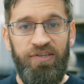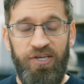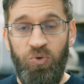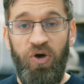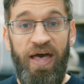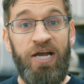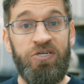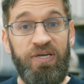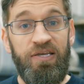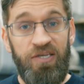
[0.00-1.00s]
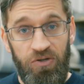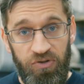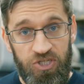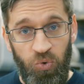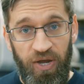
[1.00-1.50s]
this will actually heal
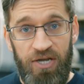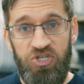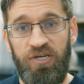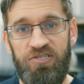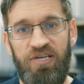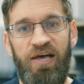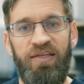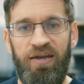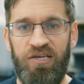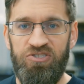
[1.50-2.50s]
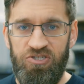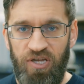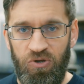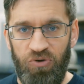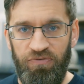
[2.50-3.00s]
the scratches that exist in your